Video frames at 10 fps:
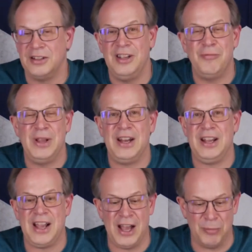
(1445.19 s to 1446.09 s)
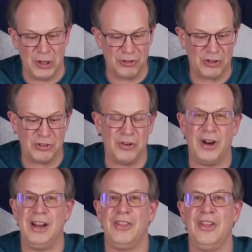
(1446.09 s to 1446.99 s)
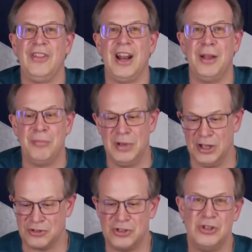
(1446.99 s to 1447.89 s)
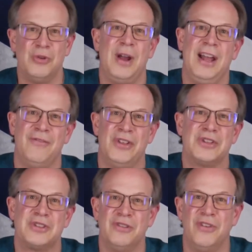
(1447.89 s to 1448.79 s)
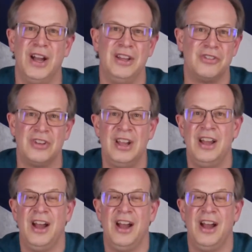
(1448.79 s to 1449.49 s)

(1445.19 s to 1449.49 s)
Leave me any comments. Is there anything that I missed? Do you have this device?